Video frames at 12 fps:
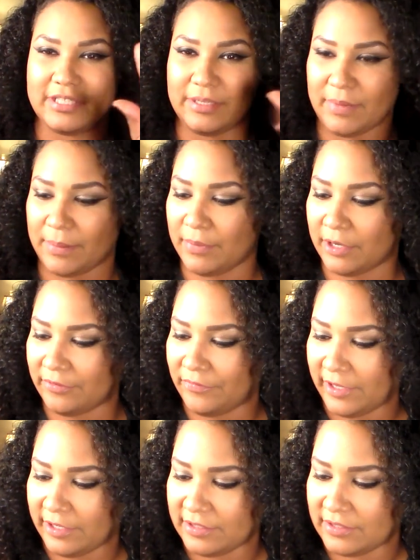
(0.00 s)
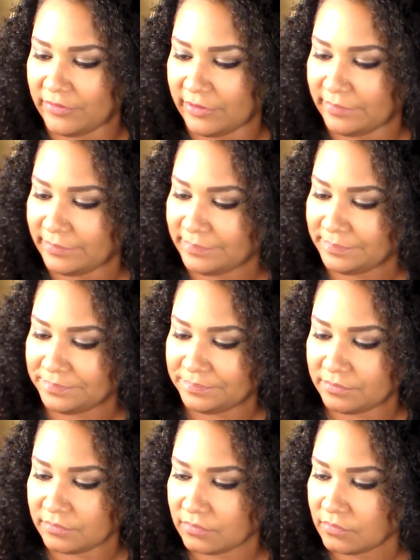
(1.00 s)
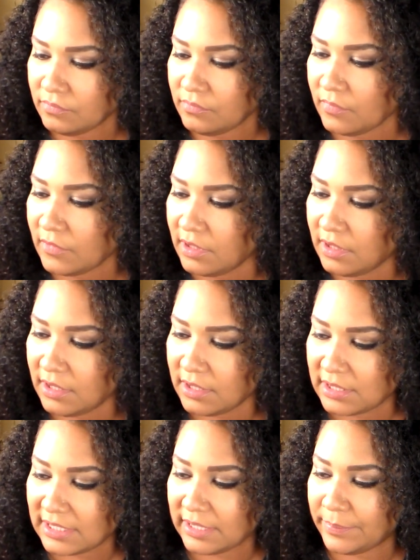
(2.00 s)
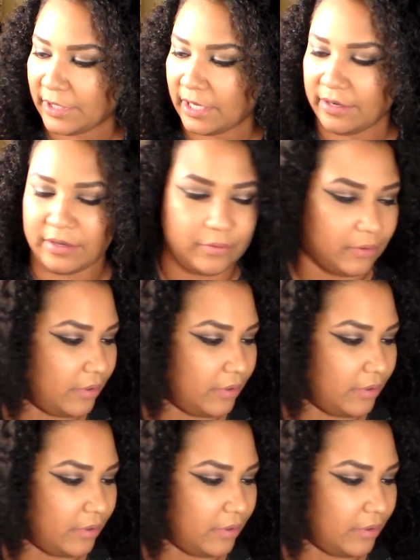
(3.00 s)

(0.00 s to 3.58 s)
get my butterfingers from slipping it.